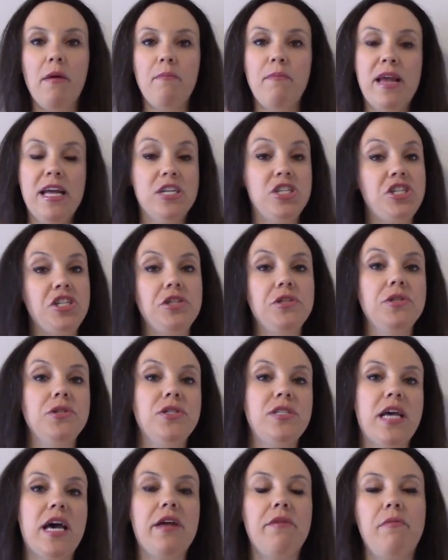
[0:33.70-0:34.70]

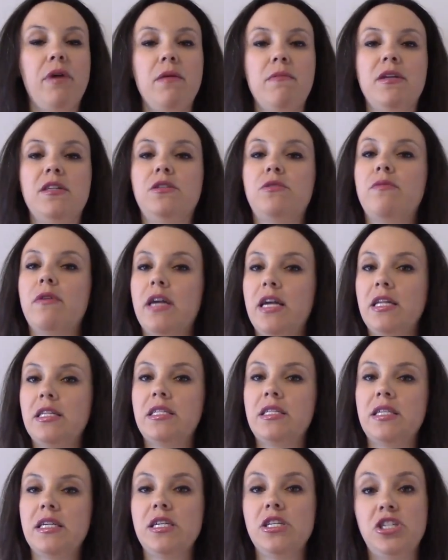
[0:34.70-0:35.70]
issues and women's
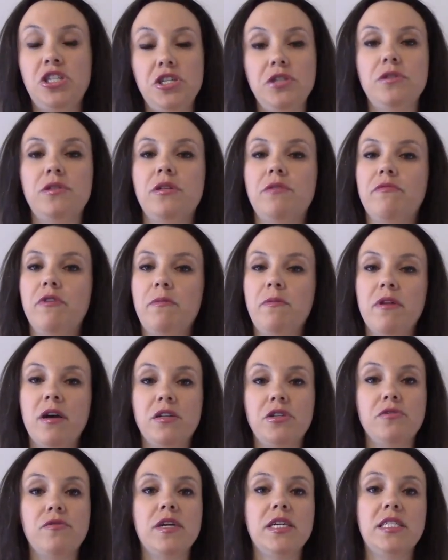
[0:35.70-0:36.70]
rights issues and
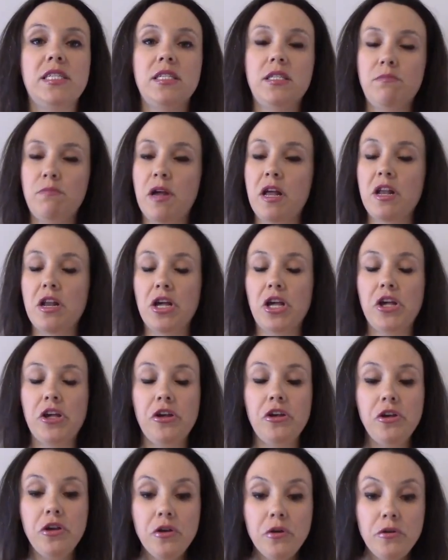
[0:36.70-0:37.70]
reproductive rights has been a
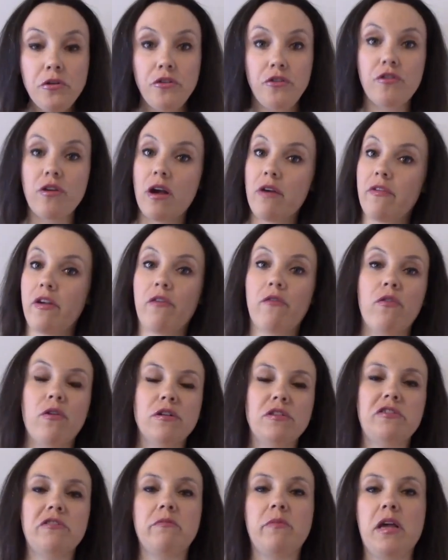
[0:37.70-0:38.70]
huge driving
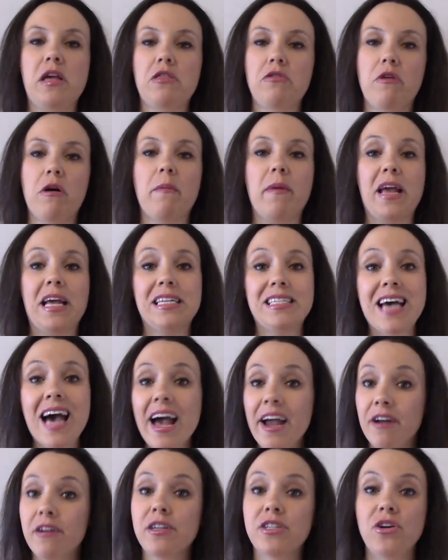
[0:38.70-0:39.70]
force for me throughout my
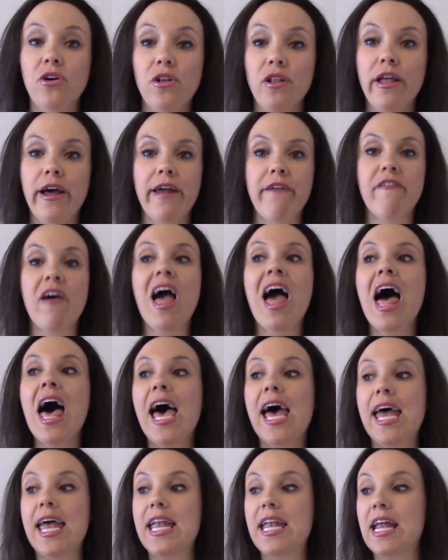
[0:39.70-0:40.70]
entire adult life.
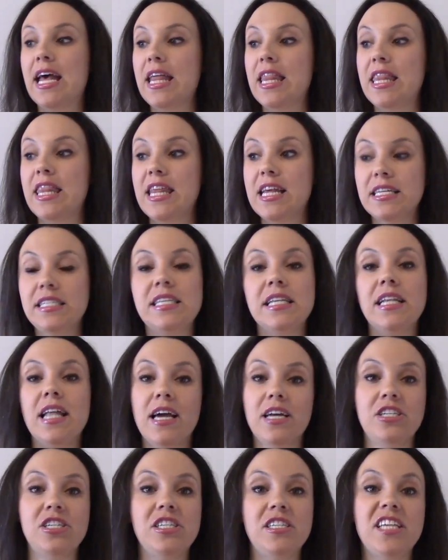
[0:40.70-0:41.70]
And this
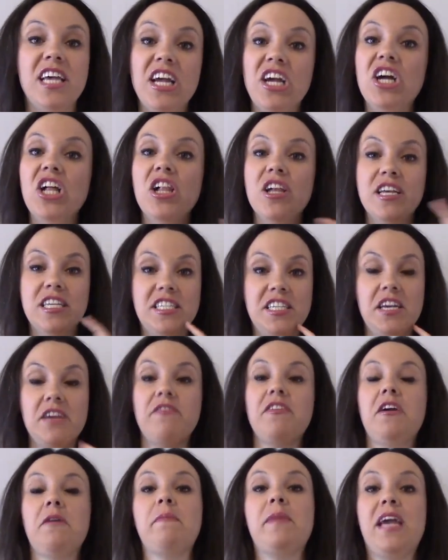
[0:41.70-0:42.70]
election cycle is
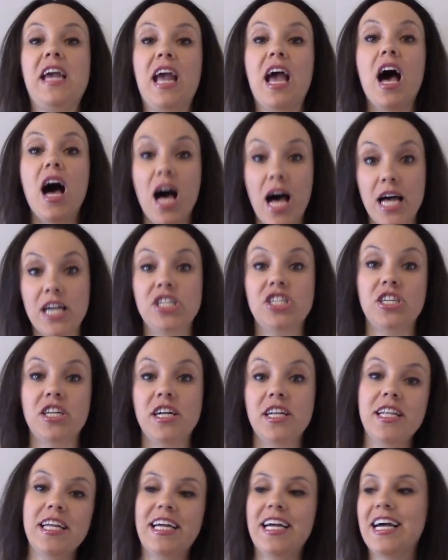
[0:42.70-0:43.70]
giving me
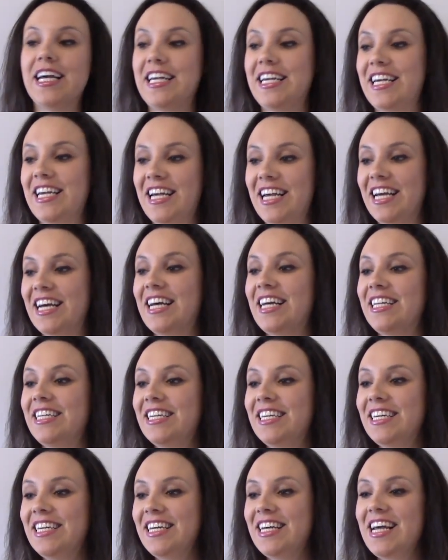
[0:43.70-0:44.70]
agita. Like, I
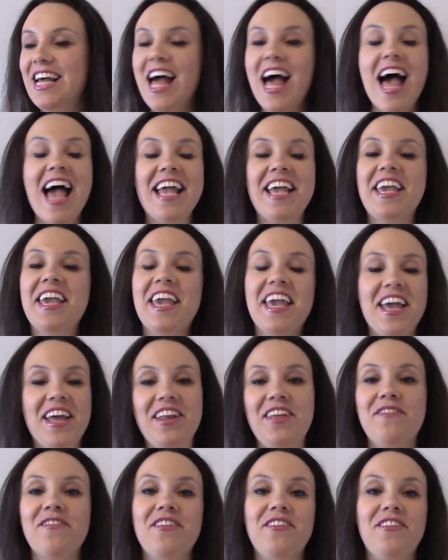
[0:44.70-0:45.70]

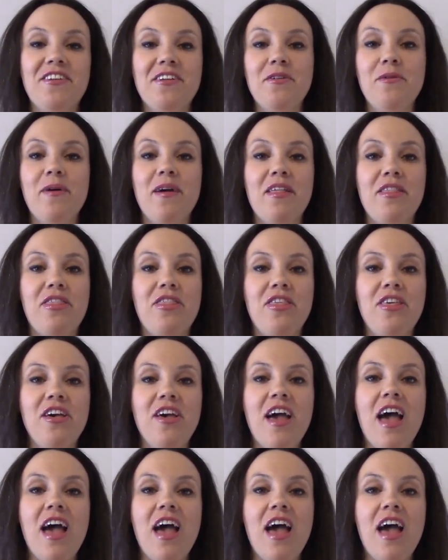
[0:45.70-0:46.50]
can't even deal with